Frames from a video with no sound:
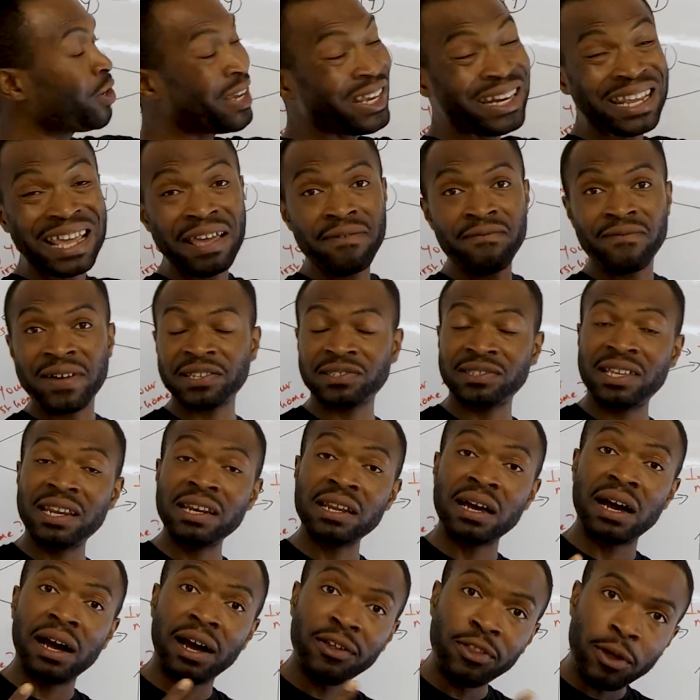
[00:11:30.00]
you can invest
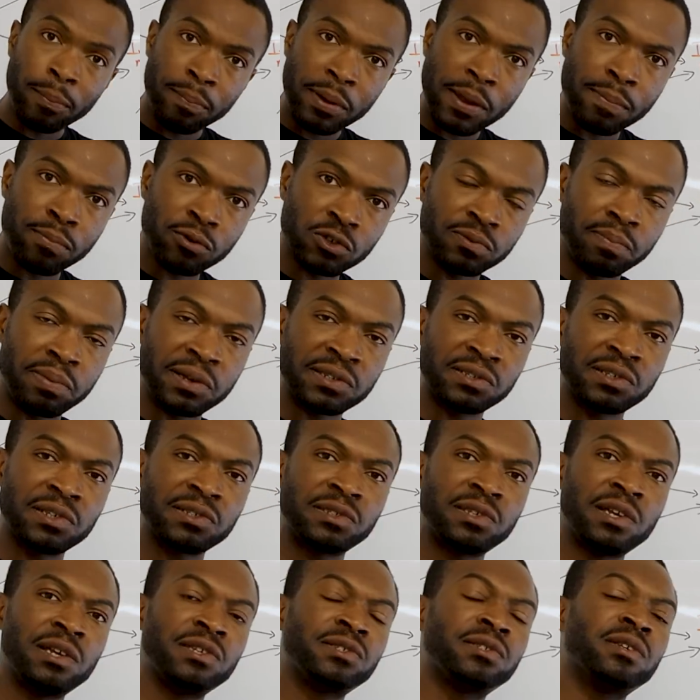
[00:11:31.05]
in other people's
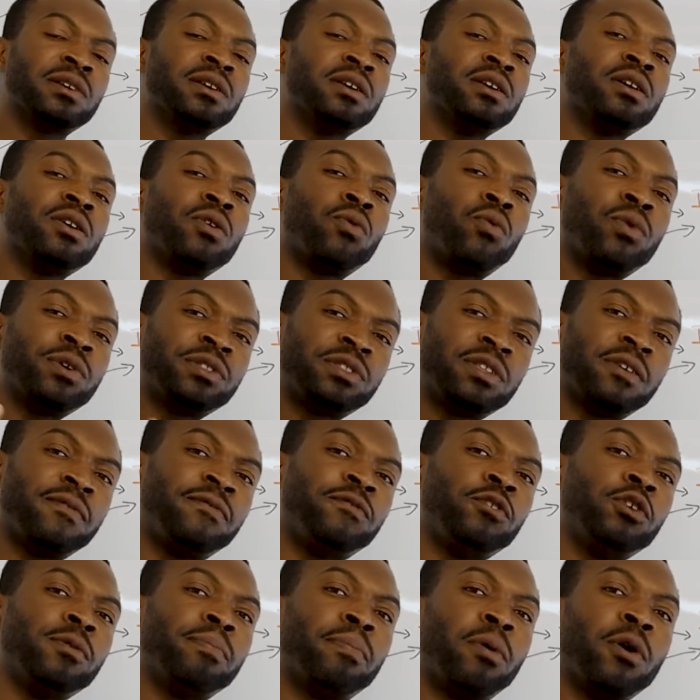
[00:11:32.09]
businesses with the
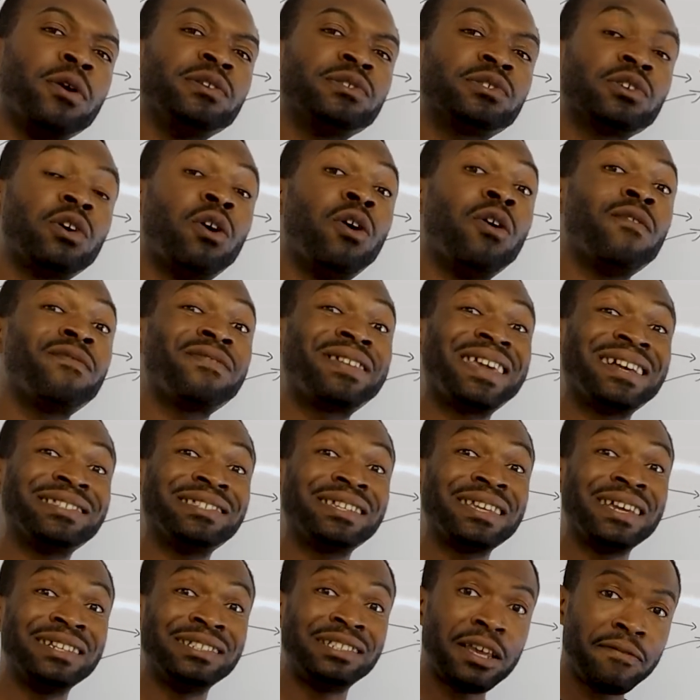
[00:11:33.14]
viewpoint of
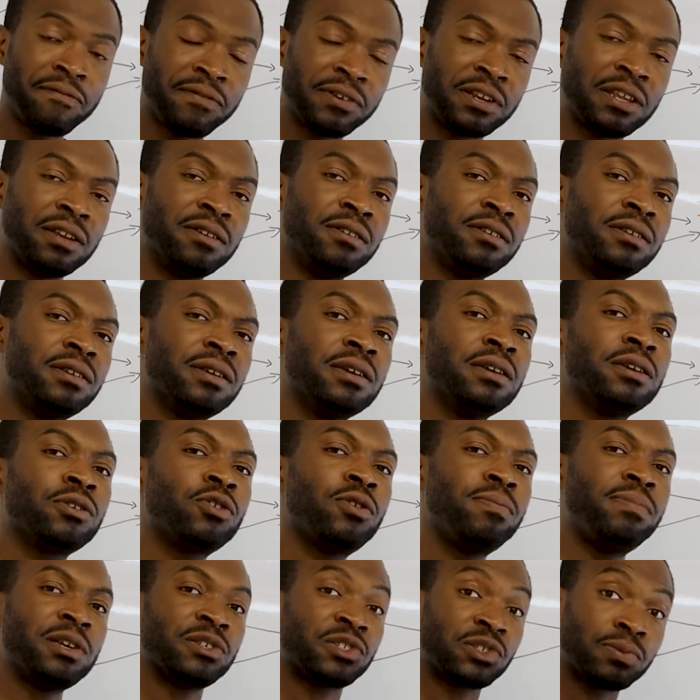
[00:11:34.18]
getting a dividend.
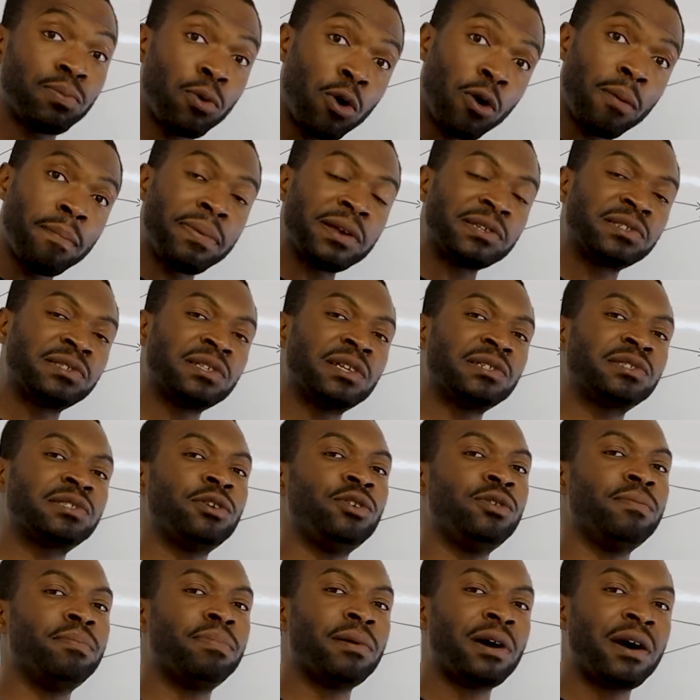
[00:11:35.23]
Could be a small business that
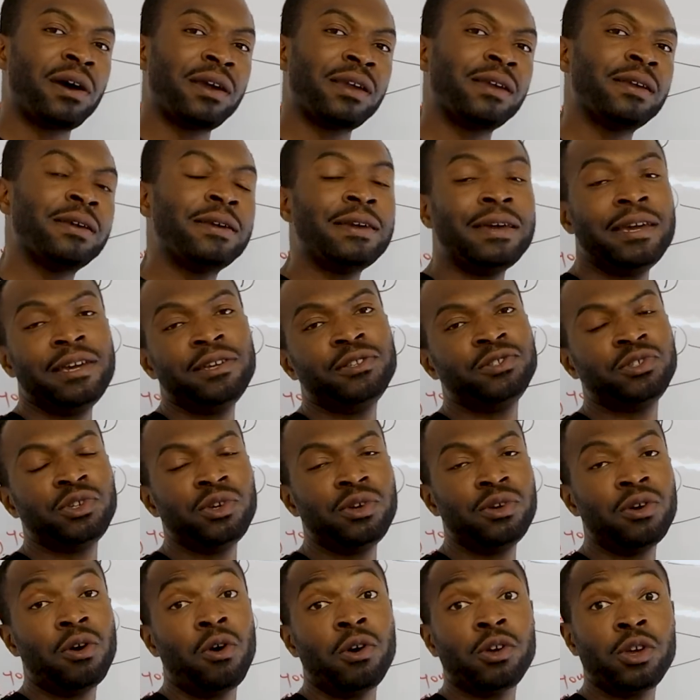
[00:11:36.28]
you buy
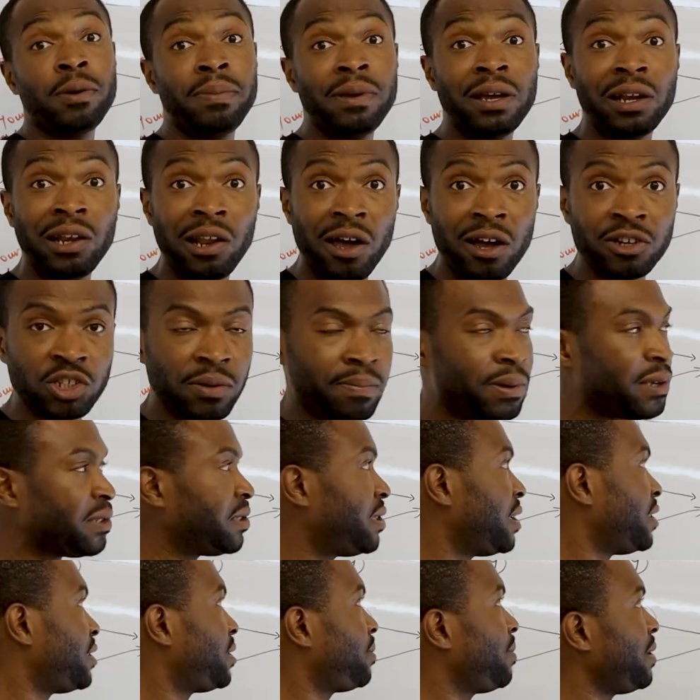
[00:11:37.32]
into, or it could be a larger
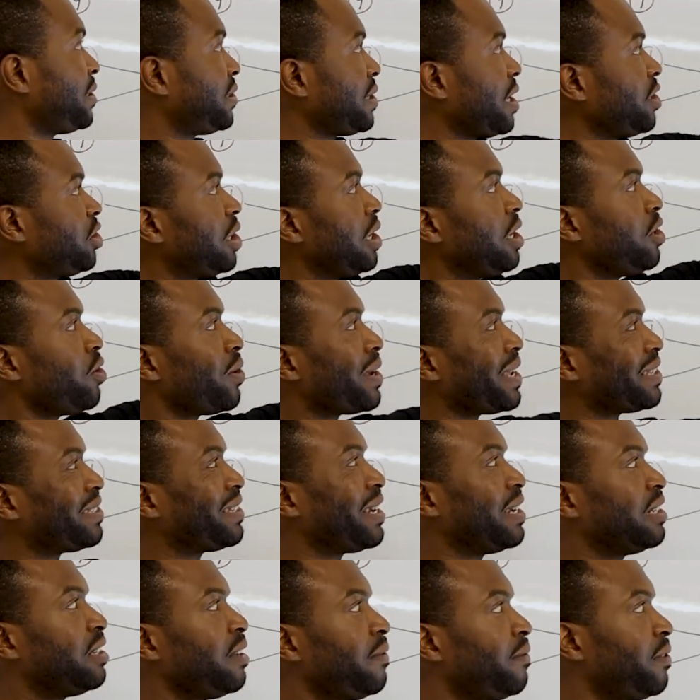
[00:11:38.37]
business. Essentially, you're
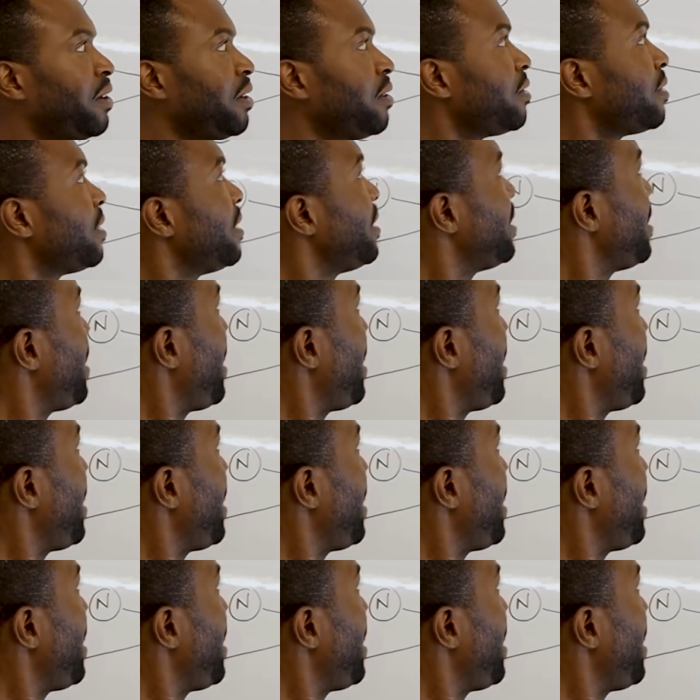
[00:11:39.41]
getting a dividend.